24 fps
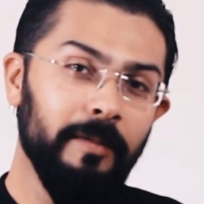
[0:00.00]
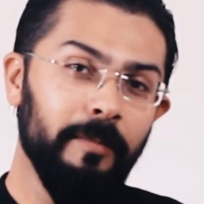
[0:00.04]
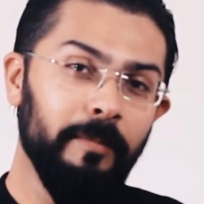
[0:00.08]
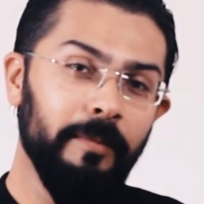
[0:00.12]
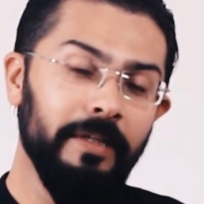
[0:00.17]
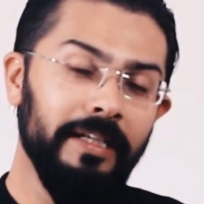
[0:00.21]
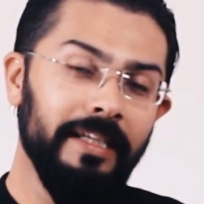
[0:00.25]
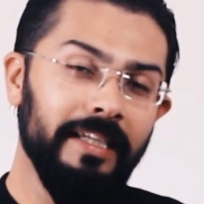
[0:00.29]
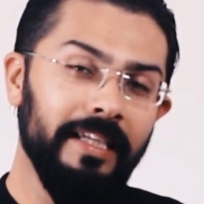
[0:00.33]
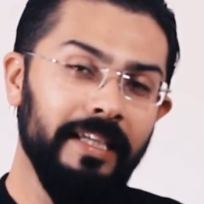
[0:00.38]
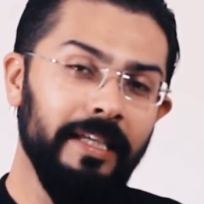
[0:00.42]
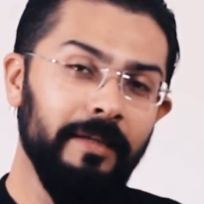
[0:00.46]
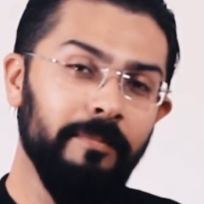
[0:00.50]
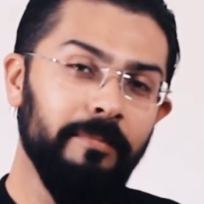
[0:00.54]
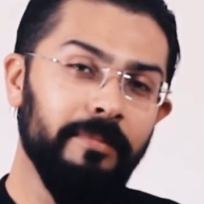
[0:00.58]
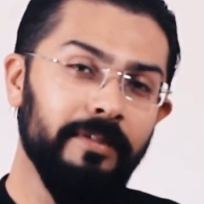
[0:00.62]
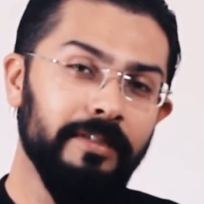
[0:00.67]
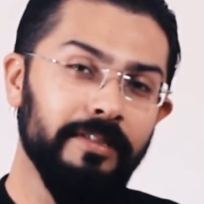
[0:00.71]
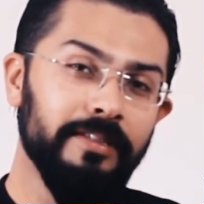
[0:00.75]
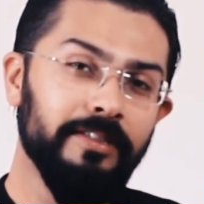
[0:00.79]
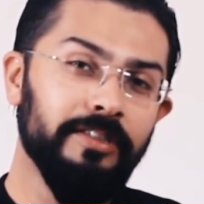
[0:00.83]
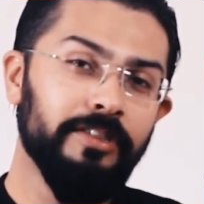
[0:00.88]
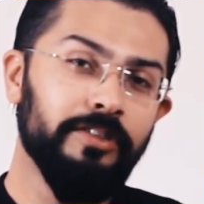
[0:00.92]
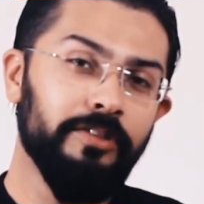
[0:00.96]
we keep
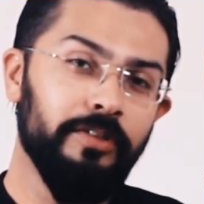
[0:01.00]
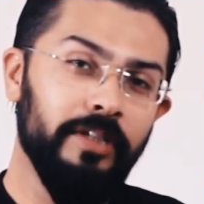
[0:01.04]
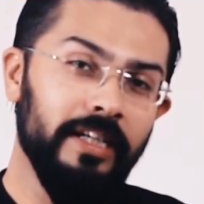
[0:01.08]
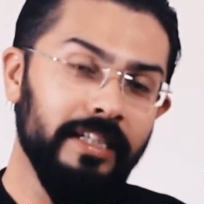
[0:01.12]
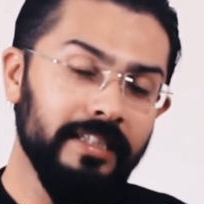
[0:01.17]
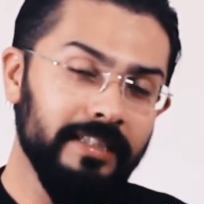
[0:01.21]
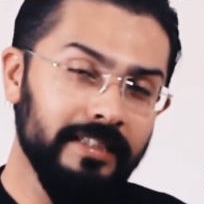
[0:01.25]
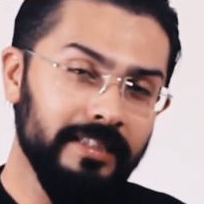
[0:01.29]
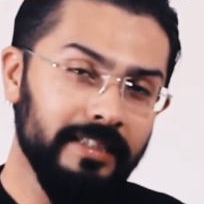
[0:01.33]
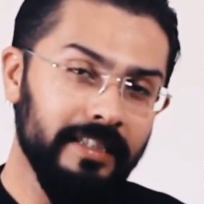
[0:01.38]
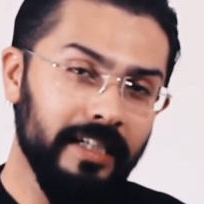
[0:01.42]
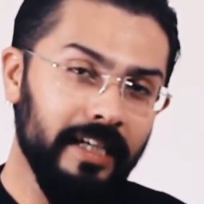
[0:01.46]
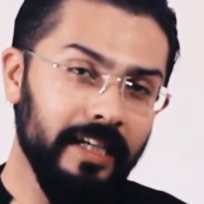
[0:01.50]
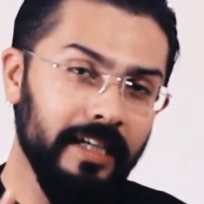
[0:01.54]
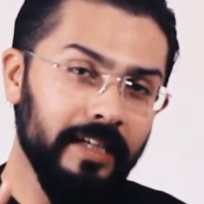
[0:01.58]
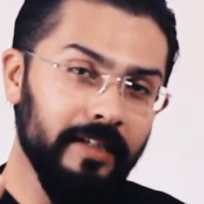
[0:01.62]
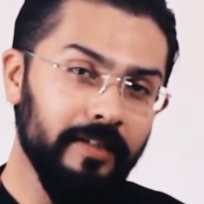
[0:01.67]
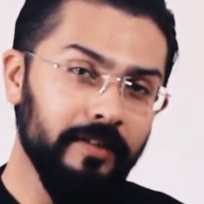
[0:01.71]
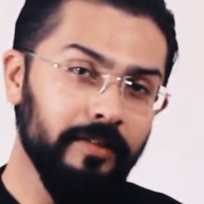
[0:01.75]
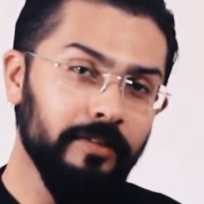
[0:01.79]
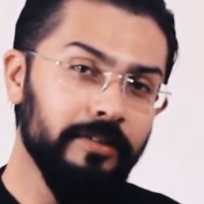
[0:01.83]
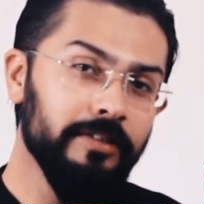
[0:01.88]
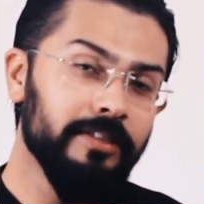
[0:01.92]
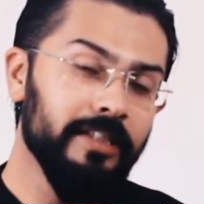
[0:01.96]
the stress
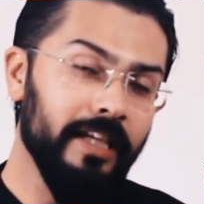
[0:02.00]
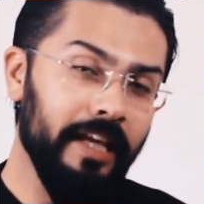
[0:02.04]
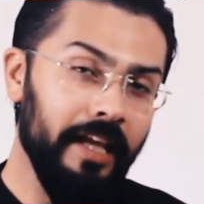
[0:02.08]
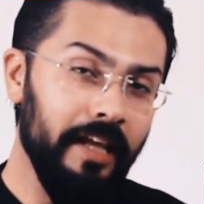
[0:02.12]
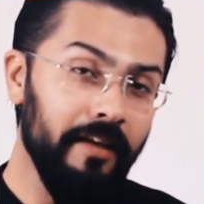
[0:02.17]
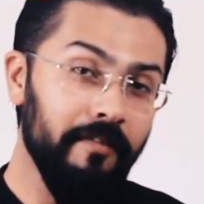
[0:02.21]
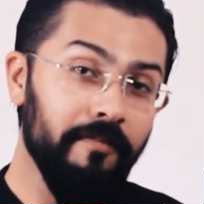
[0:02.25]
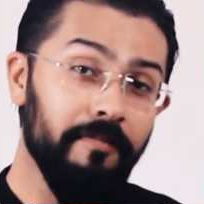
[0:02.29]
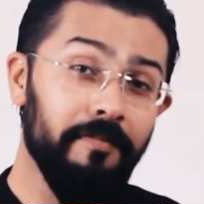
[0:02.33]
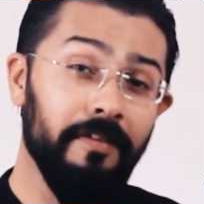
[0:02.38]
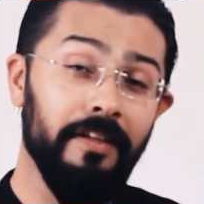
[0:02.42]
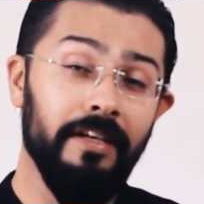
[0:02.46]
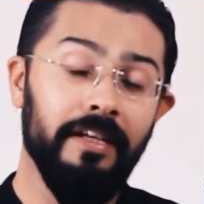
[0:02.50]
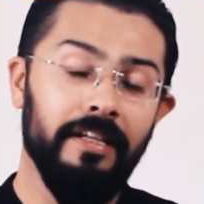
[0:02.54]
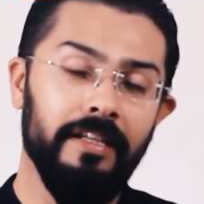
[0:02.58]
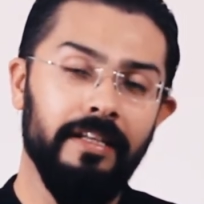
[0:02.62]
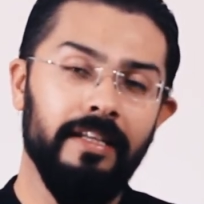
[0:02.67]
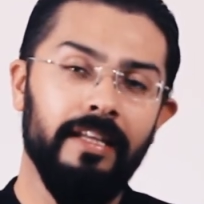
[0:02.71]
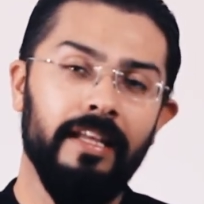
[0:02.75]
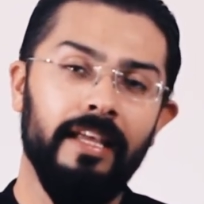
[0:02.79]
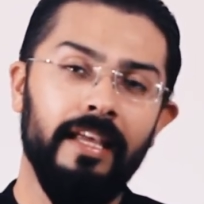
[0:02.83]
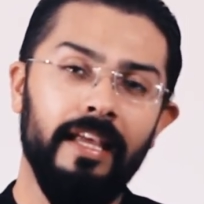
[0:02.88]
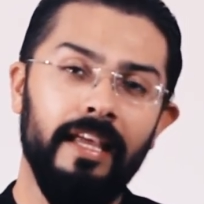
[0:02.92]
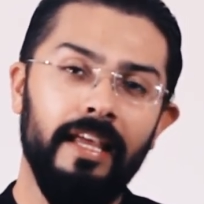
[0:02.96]
cycles
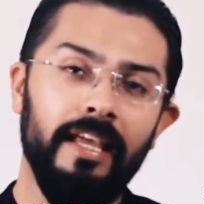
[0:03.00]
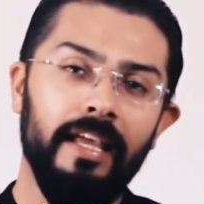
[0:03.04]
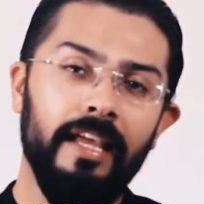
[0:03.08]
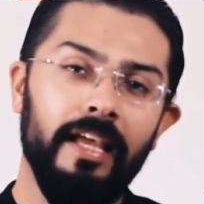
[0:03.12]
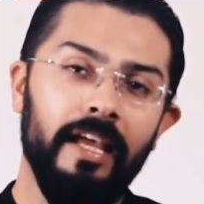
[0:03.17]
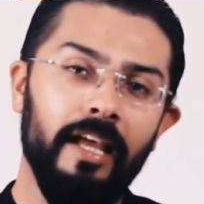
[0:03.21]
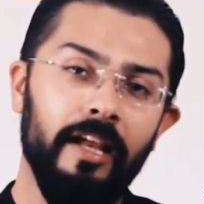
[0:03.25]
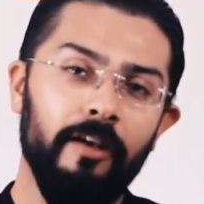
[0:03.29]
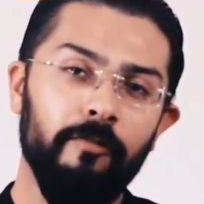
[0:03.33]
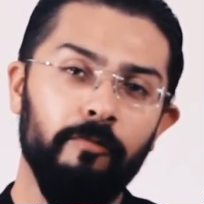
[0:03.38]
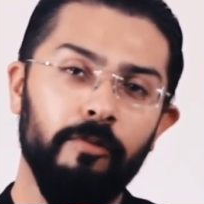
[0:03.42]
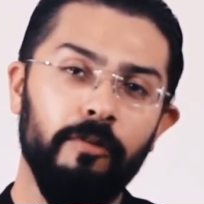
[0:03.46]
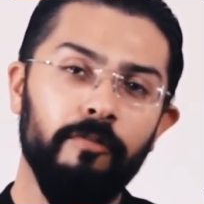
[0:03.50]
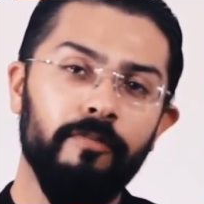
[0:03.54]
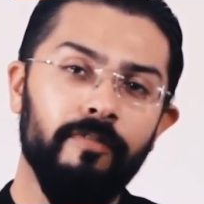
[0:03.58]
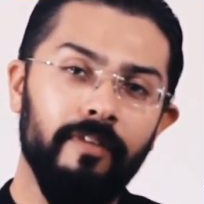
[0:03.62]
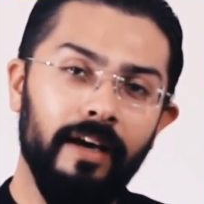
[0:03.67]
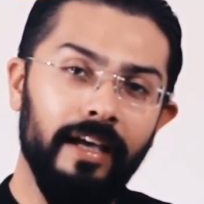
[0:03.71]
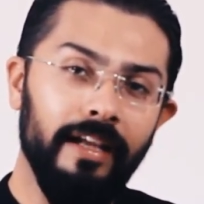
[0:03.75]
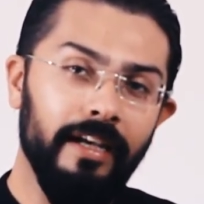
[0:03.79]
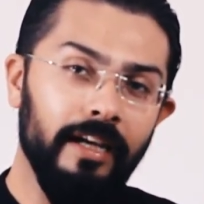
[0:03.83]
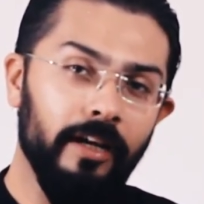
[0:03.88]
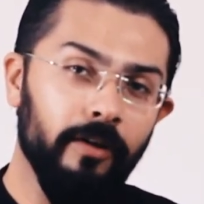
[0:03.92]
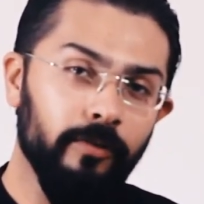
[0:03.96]
infinite and we
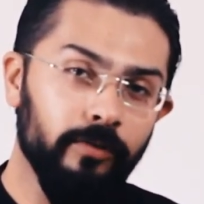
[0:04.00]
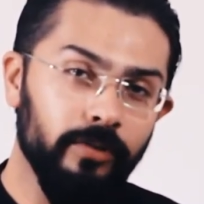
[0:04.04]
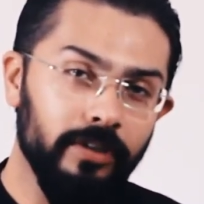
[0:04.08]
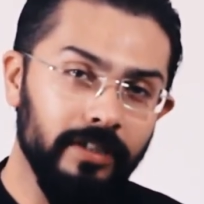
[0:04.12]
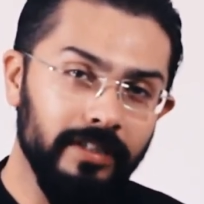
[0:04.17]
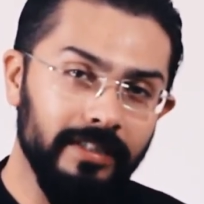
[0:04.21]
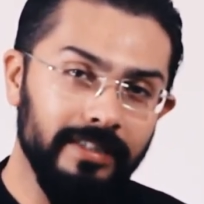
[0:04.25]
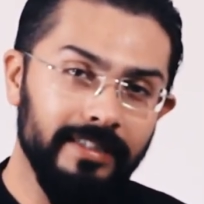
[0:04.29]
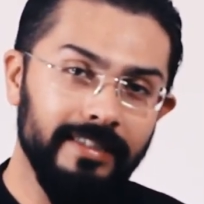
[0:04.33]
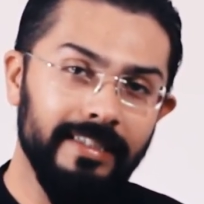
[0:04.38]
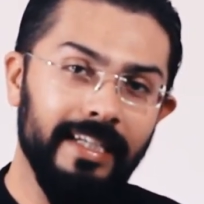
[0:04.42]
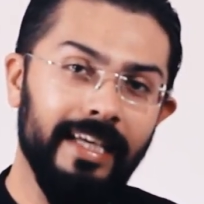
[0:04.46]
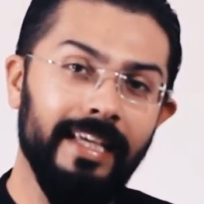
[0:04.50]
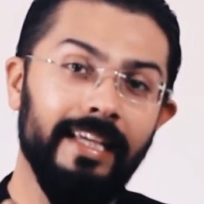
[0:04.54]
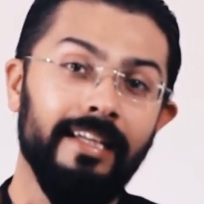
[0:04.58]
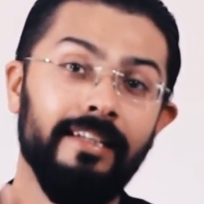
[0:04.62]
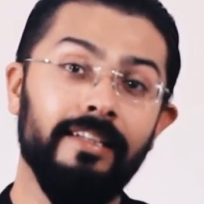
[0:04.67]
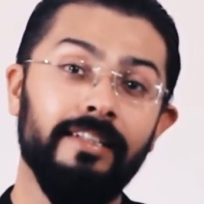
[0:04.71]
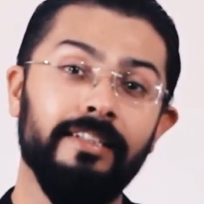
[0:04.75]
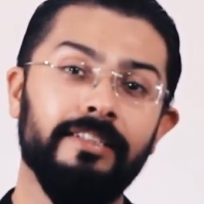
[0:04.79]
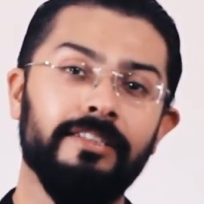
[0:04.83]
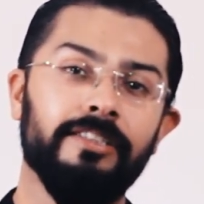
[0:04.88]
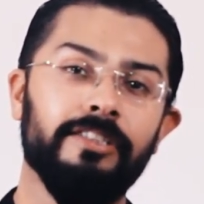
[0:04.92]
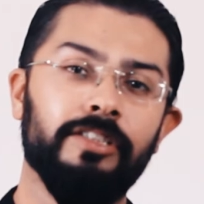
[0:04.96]
find out the
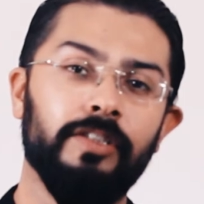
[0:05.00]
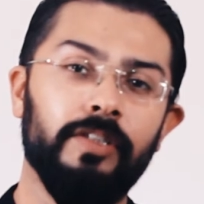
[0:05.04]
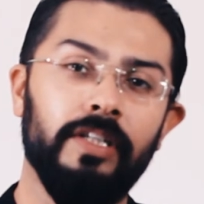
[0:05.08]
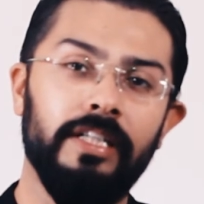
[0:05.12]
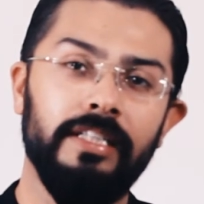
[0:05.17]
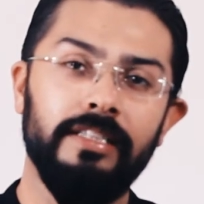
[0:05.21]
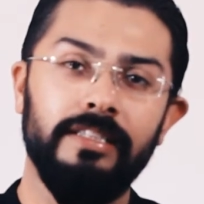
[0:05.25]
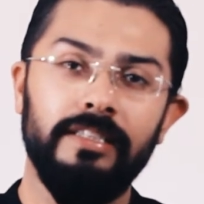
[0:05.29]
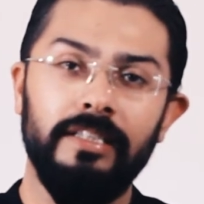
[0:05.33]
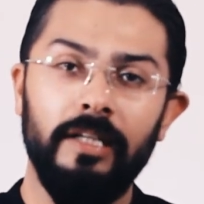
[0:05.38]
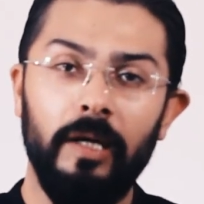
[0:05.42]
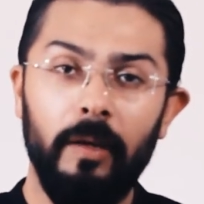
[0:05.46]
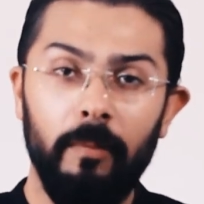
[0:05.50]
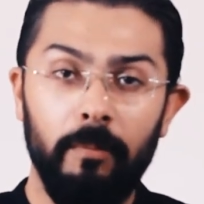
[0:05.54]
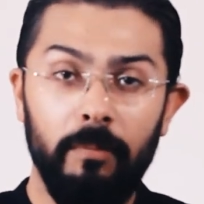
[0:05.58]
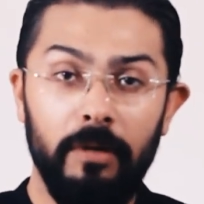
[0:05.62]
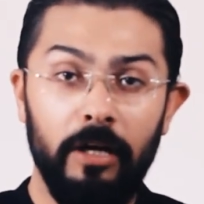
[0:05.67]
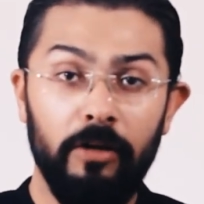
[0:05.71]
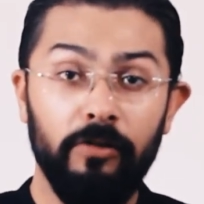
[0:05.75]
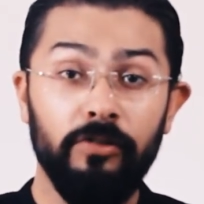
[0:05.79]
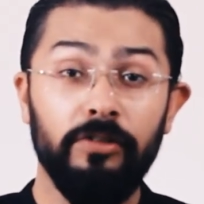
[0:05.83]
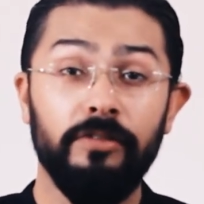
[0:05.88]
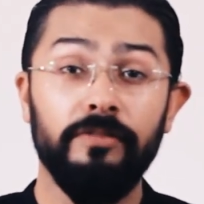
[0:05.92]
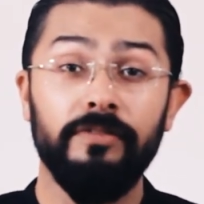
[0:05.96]
cyclic stress, the
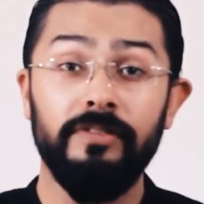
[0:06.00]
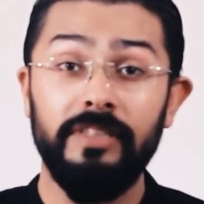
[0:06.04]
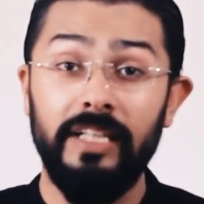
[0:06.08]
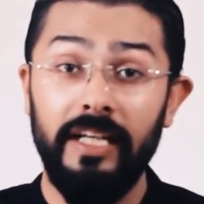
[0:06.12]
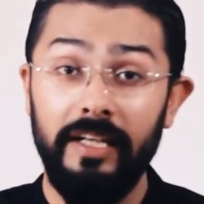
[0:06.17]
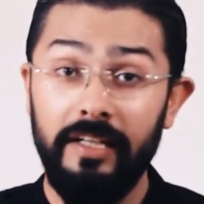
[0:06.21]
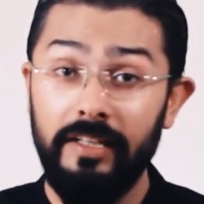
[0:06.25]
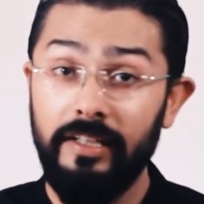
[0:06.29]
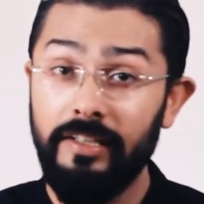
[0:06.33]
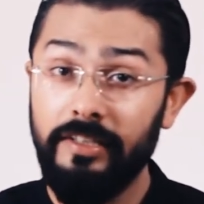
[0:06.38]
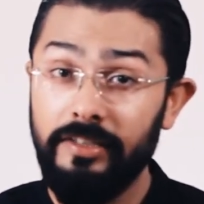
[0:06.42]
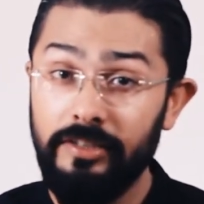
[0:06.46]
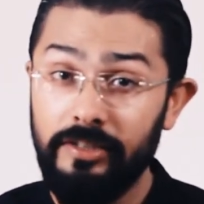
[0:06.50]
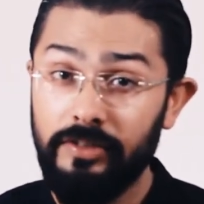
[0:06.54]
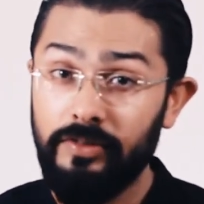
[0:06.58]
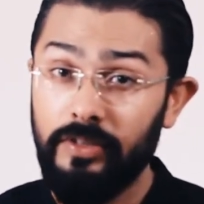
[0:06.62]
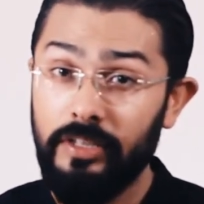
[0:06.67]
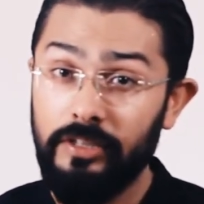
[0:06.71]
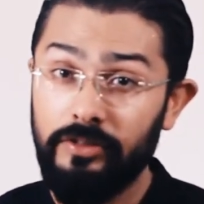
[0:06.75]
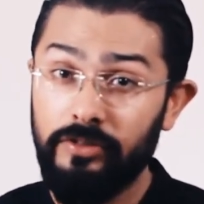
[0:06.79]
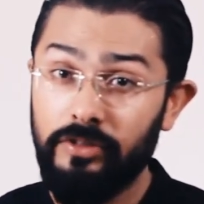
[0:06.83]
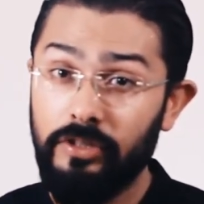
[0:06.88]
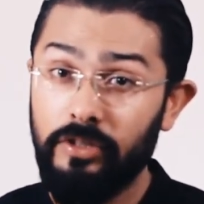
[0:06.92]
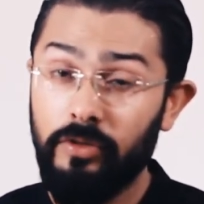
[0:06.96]
amount of cyclic
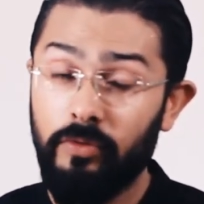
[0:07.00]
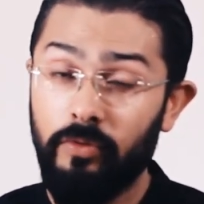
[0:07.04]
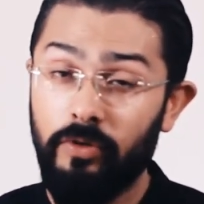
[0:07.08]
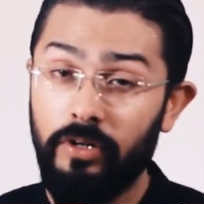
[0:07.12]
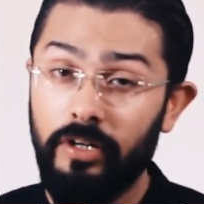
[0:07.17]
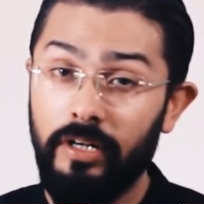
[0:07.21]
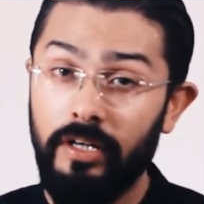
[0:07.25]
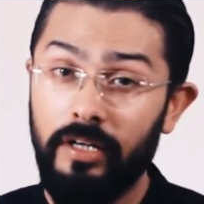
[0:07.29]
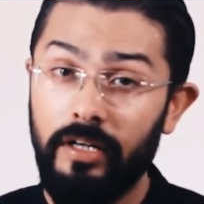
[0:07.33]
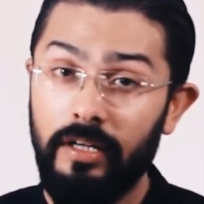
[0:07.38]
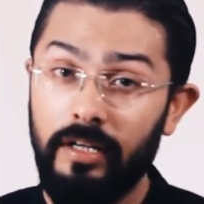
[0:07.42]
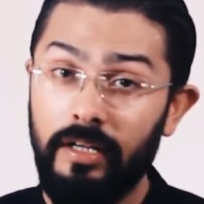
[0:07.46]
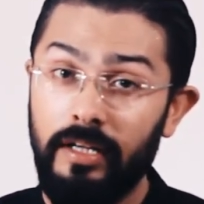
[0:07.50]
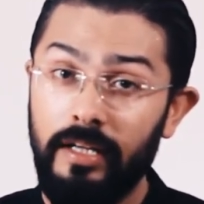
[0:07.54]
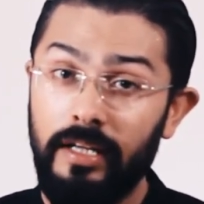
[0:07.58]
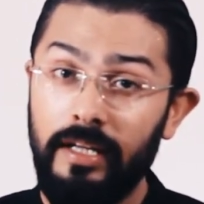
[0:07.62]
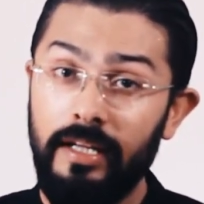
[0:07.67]
stress required.